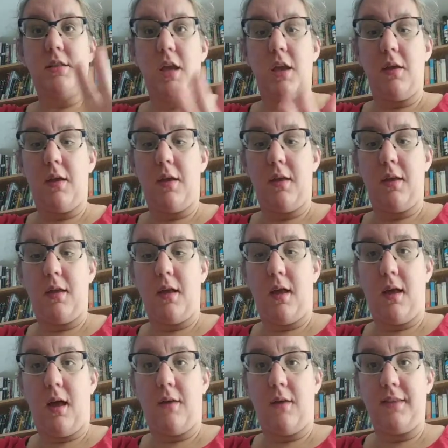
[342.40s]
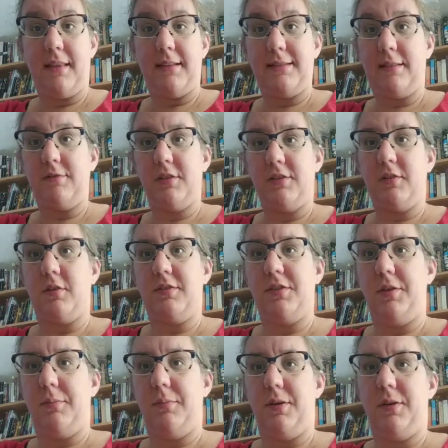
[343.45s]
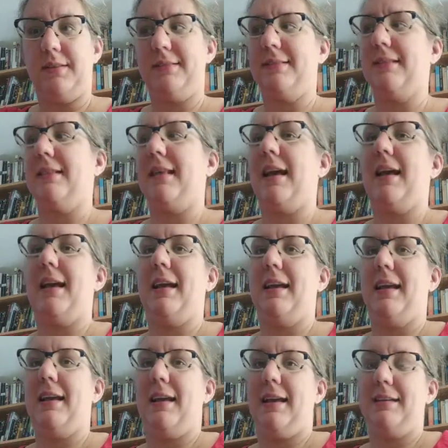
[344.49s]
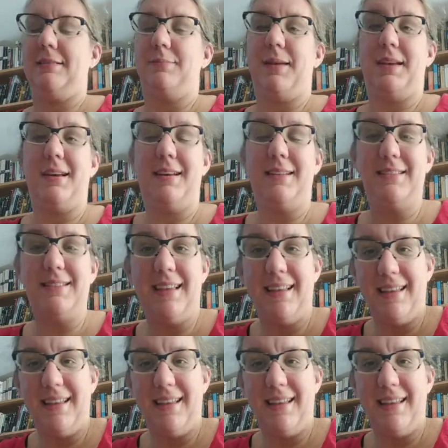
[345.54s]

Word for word: So after this I've just got two books. There is because